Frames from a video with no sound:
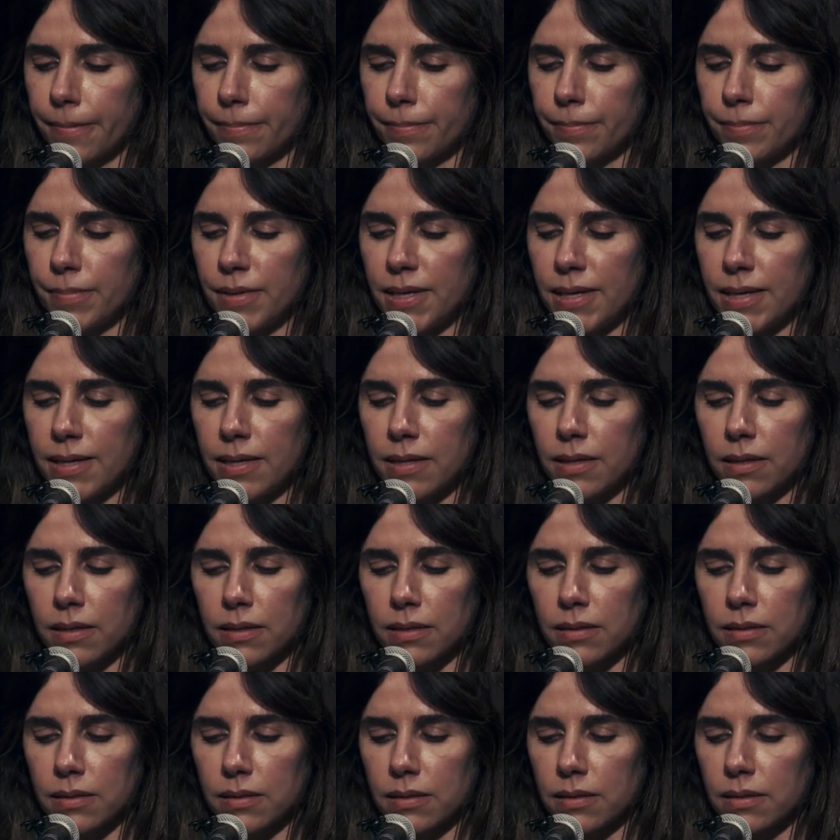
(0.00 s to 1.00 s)
Me,
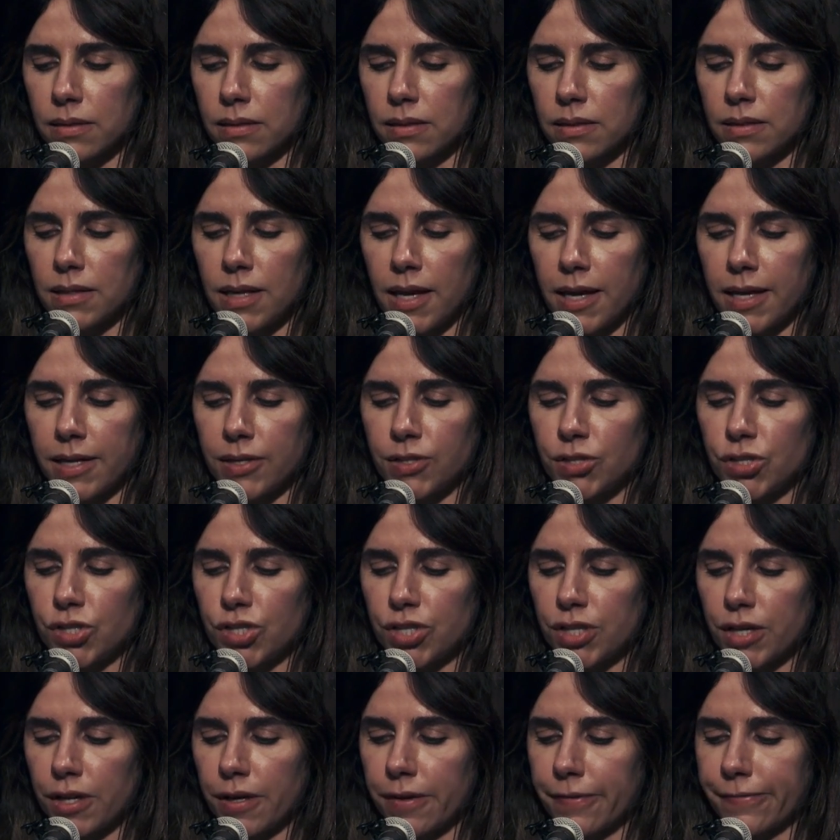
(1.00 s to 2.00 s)
nay
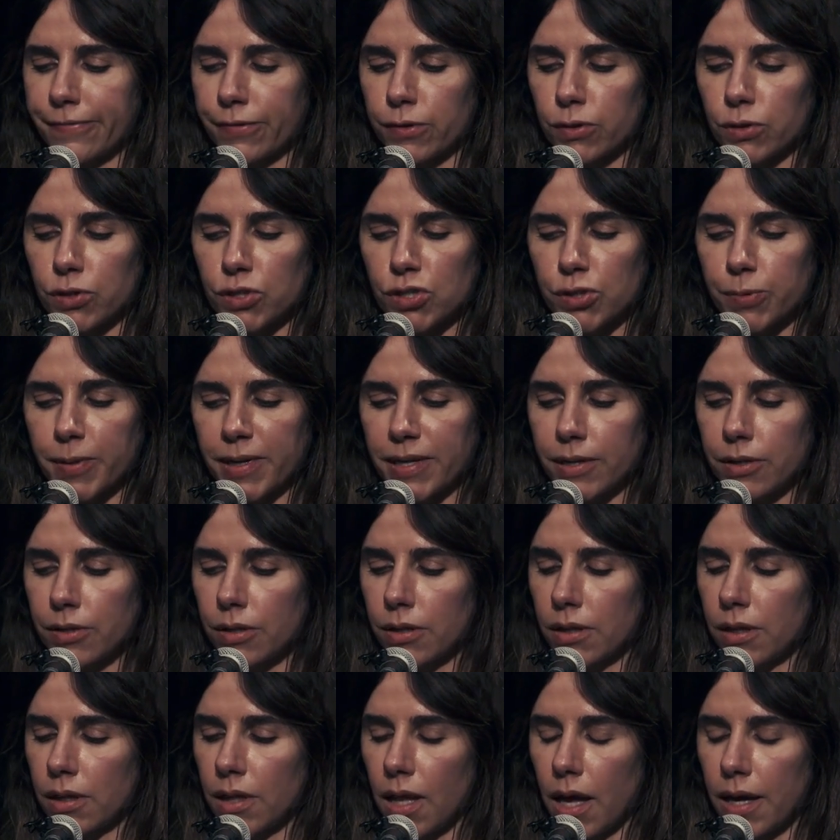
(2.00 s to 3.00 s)
cheerful
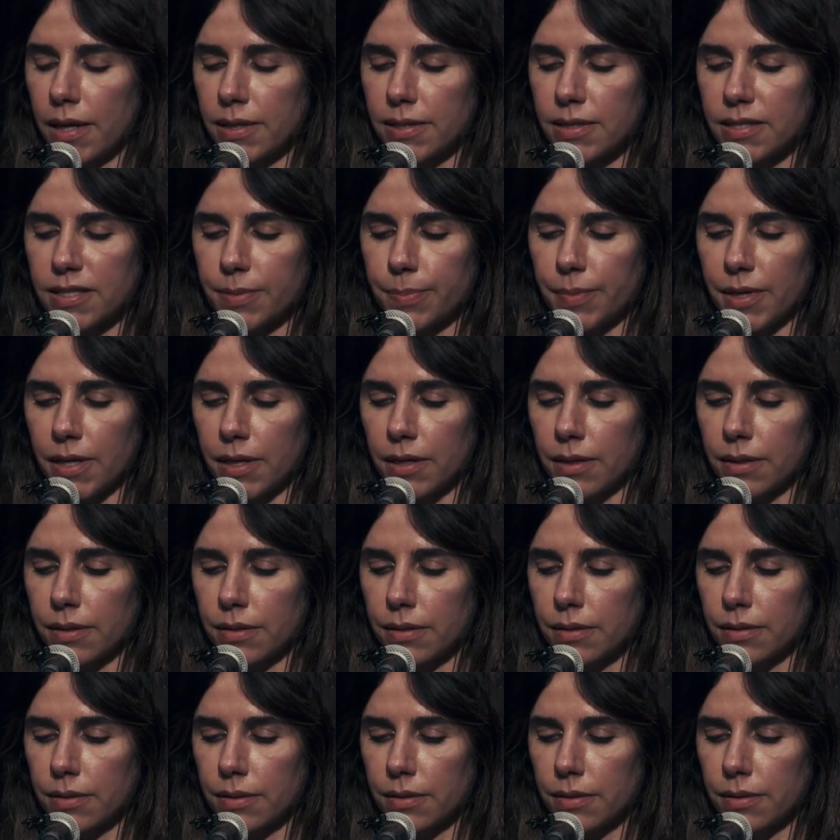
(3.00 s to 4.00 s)
twinkle lights me,
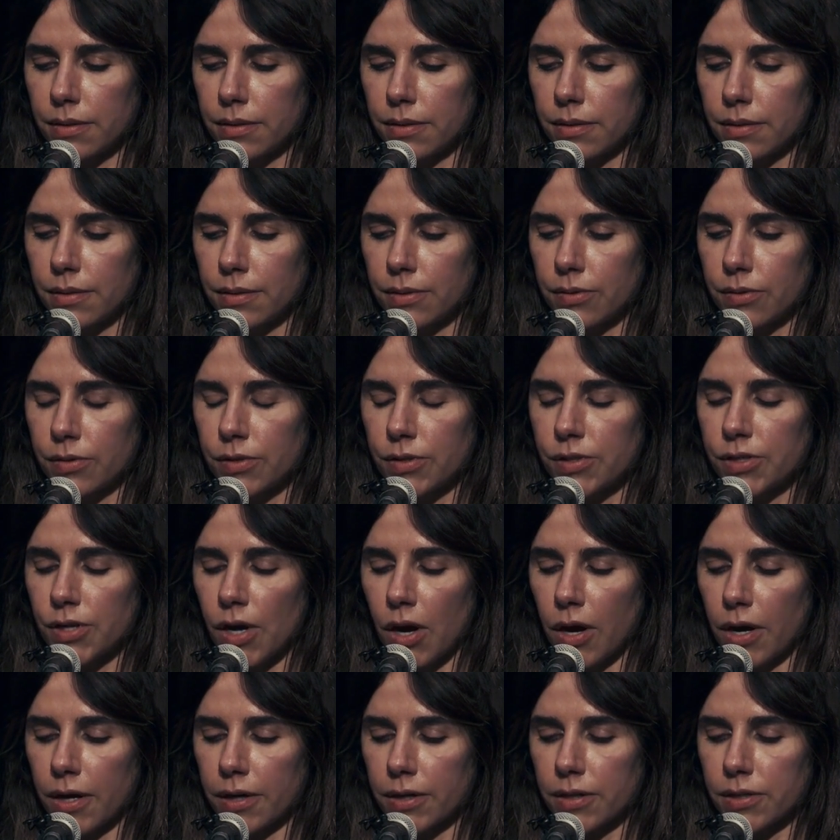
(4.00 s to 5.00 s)

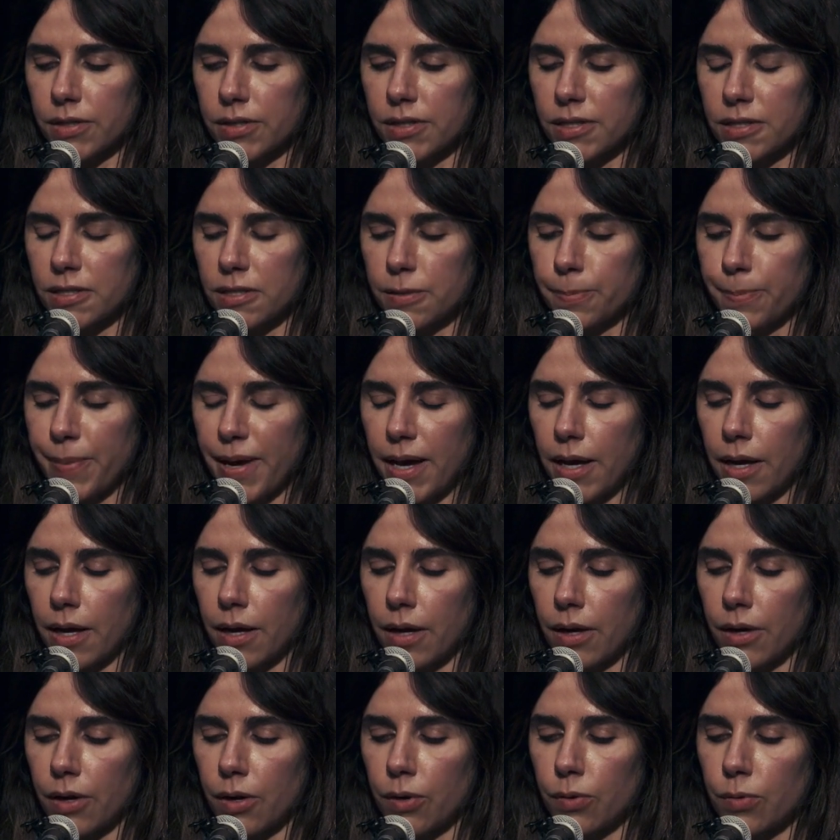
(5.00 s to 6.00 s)
dark
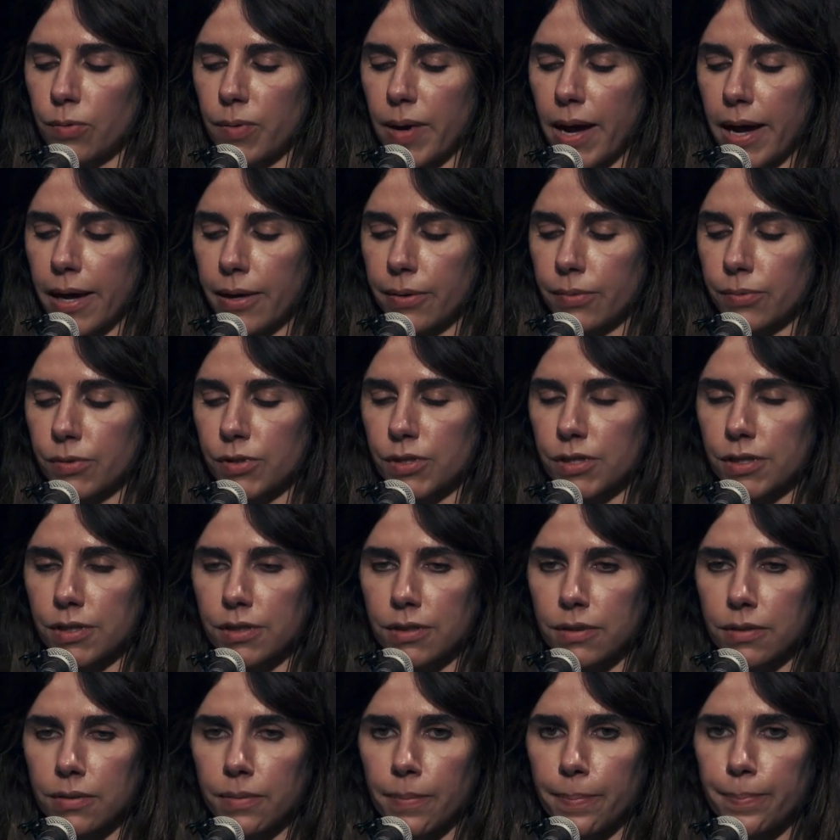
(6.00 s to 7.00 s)
despair around
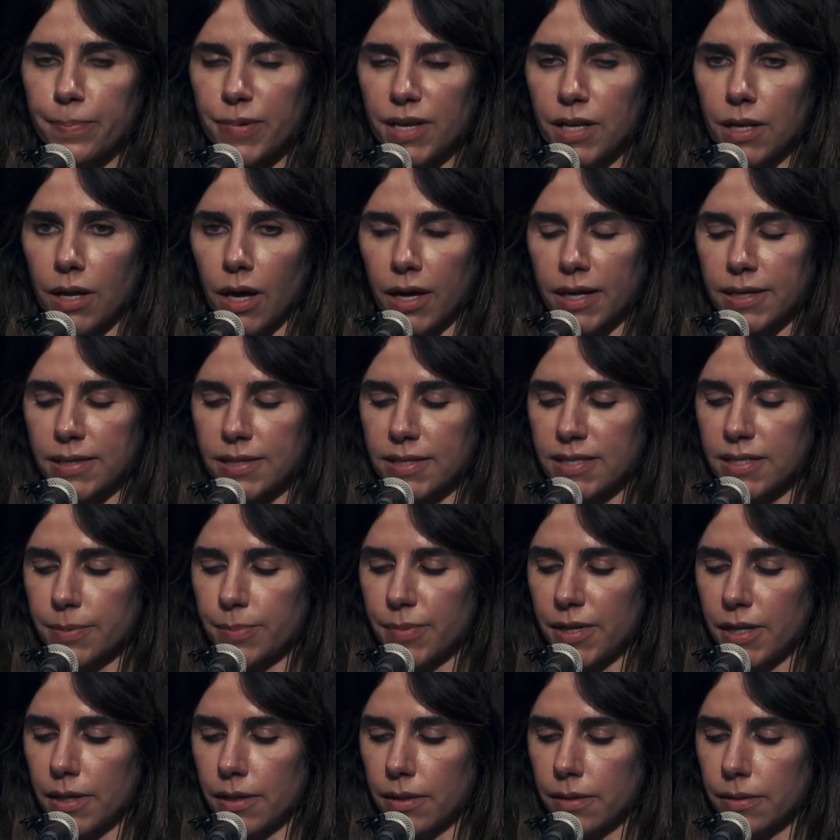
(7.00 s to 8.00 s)
benights
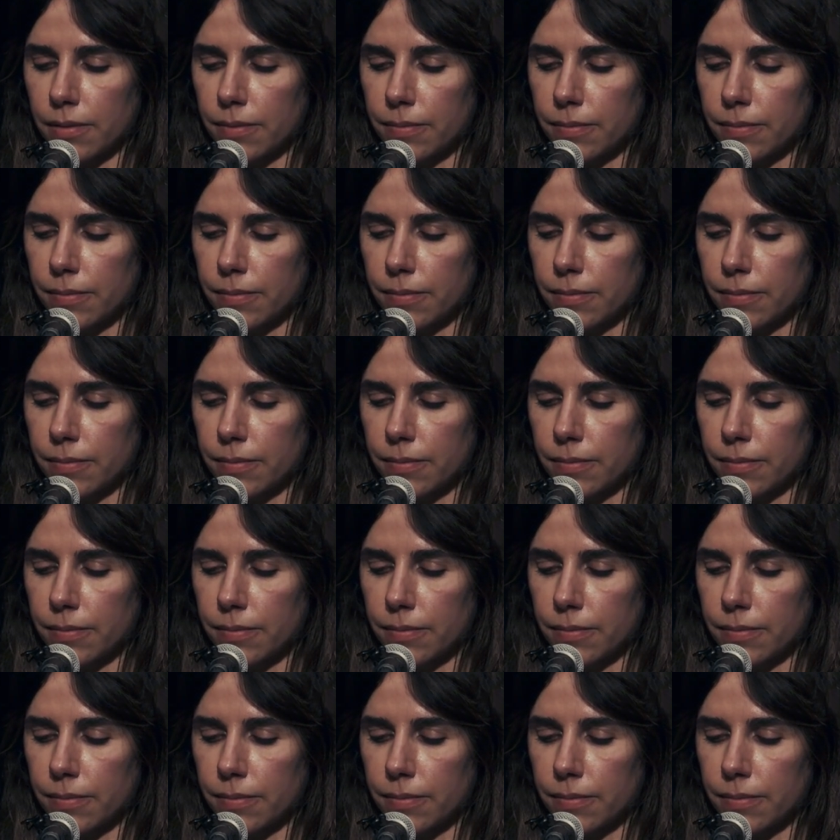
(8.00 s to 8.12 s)
me.